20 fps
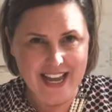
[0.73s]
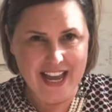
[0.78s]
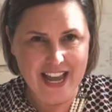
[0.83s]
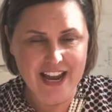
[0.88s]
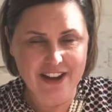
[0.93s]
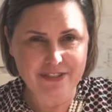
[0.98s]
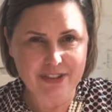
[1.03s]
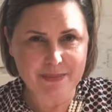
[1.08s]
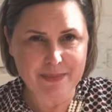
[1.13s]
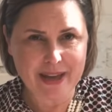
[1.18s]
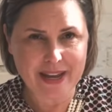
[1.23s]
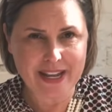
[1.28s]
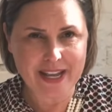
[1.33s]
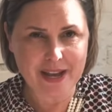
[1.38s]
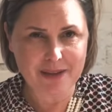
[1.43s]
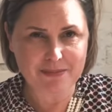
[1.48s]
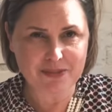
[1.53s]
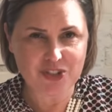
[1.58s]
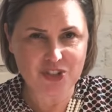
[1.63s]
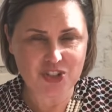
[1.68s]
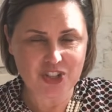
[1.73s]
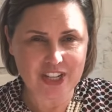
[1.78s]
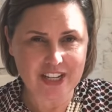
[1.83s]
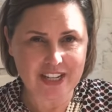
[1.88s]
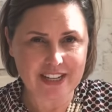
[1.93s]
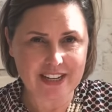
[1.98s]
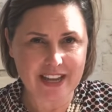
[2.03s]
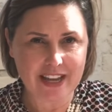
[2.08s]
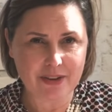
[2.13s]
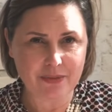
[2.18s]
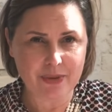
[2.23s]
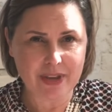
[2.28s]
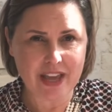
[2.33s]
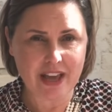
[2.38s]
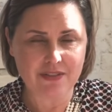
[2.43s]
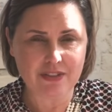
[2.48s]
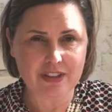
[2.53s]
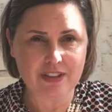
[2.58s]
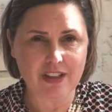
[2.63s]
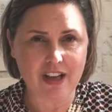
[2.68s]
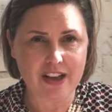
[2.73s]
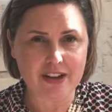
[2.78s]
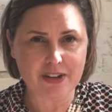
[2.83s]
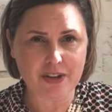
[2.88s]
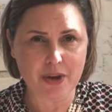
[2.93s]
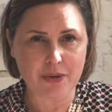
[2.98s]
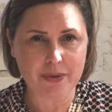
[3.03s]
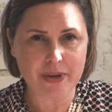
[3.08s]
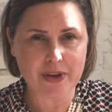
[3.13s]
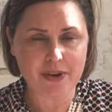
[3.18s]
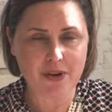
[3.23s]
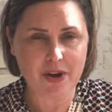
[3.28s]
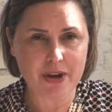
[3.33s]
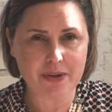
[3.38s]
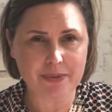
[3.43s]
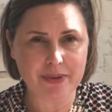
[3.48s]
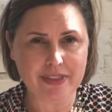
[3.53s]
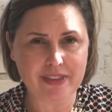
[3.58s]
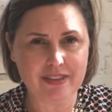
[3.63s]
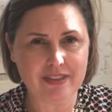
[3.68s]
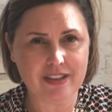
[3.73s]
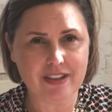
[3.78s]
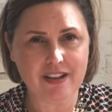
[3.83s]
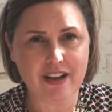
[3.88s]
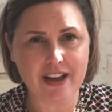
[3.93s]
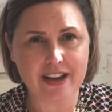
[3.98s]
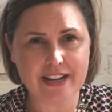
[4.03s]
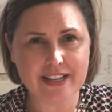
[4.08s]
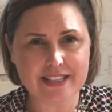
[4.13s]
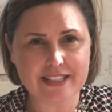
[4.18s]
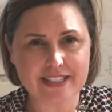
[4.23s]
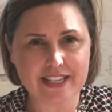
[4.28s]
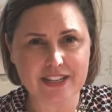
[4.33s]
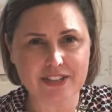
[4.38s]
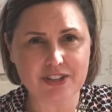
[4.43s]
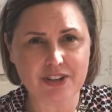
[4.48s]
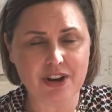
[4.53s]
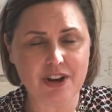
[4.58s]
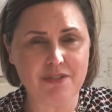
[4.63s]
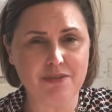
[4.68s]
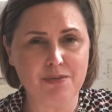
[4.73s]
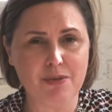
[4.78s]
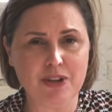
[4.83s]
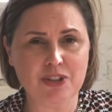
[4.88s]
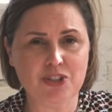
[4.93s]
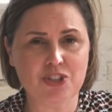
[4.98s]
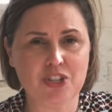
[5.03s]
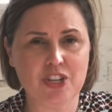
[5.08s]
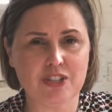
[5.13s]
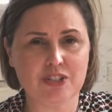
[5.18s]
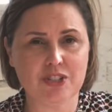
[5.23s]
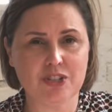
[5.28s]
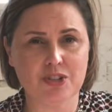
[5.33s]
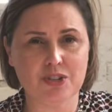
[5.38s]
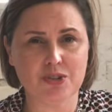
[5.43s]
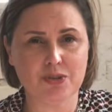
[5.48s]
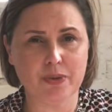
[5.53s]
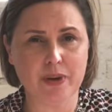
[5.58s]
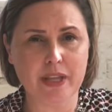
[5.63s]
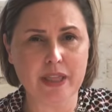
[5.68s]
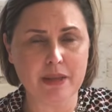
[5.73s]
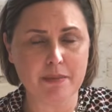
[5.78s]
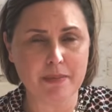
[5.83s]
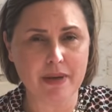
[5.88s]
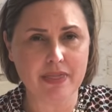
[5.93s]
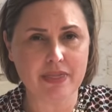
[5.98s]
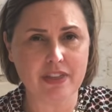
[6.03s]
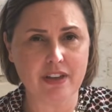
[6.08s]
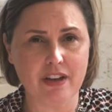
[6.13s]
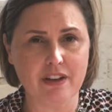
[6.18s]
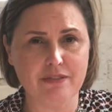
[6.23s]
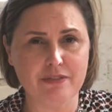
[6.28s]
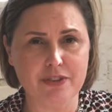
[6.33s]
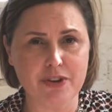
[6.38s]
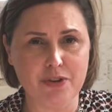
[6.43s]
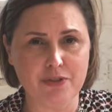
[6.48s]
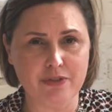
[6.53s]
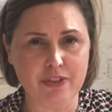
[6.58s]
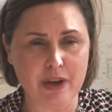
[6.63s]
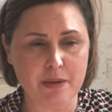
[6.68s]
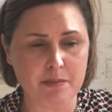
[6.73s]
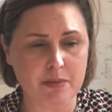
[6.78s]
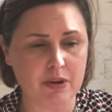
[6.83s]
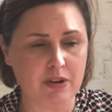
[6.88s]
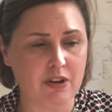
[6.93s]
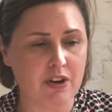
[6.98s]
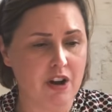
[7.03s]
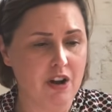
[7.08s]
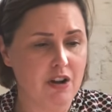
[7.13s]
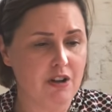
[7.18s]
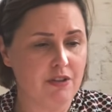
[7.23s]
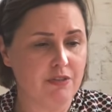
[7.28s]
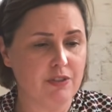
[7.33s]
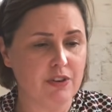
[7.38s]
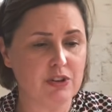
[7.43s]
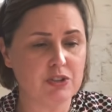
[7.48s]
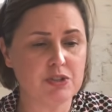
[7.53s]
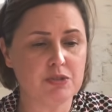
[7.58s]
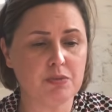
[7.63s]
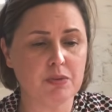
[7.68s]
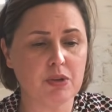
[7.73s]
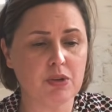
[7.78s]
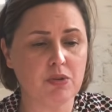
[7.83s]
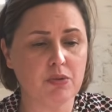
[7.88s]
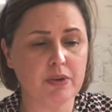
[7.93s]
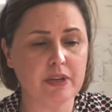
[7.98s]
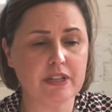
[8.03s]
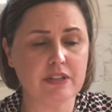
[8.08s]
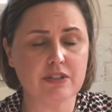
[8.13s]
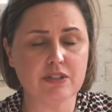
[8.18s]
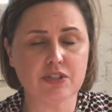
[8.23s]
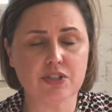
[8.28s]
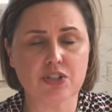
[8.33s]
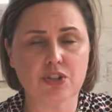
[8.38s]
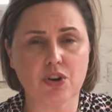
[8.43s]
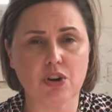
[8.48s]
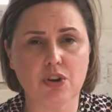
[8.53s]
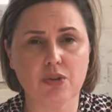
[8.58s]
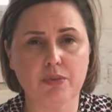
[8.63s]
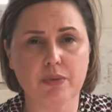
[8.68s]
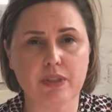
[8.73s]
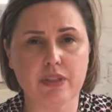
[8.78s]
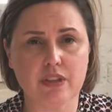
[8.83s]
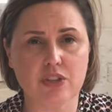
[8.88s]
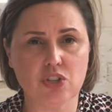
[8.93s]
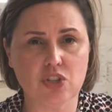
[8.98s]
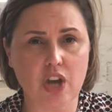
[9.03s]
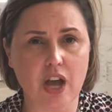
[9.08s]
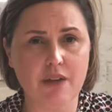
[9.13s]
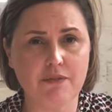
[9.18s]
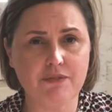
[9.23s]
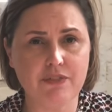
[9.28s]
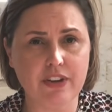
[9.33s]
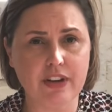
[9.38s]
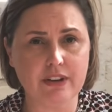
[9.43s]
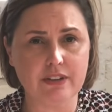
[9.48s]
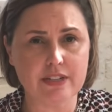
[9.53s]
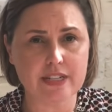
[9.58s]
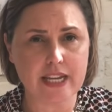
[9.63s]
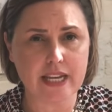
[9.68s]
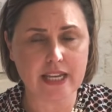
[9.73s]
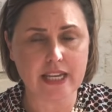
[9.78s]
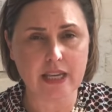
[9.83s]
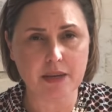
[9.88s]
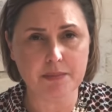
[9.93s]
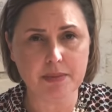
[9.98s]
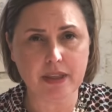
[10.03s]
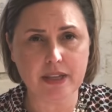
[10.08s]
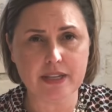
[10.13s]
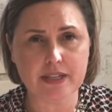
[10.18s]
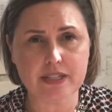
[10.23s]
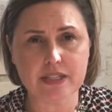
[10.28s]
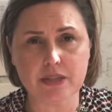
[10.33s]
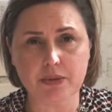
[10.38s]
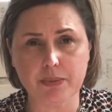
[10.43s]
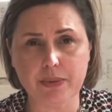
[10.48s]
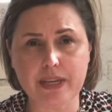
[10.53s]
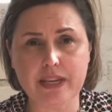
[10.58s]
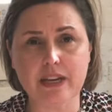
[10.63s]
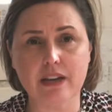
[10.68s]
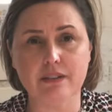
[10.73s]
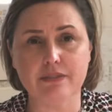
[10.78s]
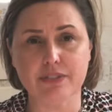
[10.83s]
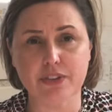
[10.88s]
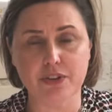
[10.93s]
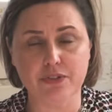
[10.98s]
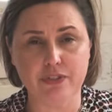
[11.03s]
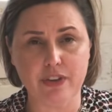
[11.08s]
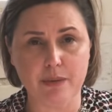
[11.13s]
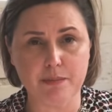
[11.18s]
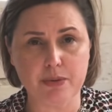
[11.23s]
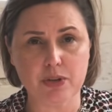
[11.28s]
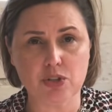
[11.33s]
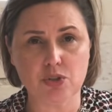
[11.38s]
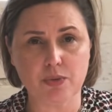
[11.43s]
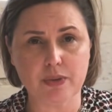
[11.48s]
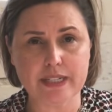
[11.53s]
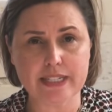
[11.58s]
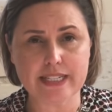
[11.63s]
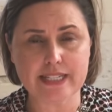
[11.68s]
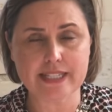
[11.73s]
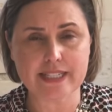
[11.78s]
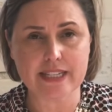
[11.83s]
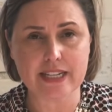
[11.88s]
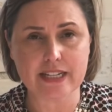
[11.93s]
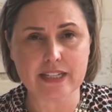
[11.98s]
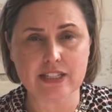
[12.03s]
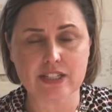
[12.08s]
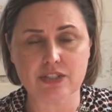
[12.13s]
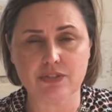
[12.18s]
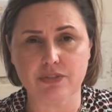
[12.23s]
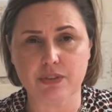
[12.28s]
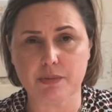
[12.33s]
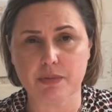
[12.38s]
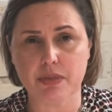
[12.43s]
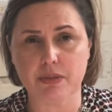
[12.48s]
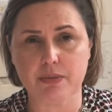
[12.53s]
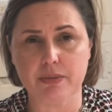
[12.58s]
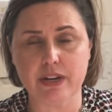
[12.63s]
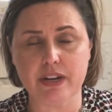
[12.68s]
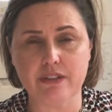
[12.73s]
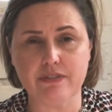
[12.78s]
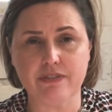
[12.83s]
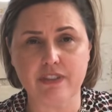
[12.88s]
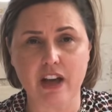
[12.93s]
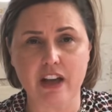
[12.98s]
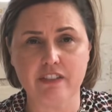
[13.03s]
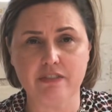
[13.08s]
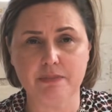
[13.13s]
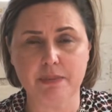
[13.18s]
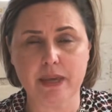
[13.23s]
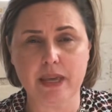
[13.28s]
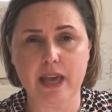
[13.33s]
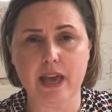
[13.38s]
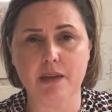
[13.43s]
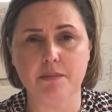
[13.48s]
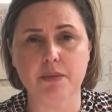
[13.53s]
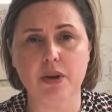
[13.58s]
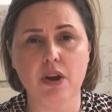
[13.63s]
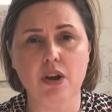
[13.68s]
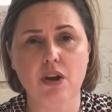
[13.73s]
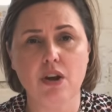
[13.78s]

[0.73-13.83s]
Hi everybody, I'm Jean and we have a lot going on within the Guidance Center of Westchester during the month of November. First, we're going to start with a job fair taking place the week of November 26th from 3 to 5 p.m.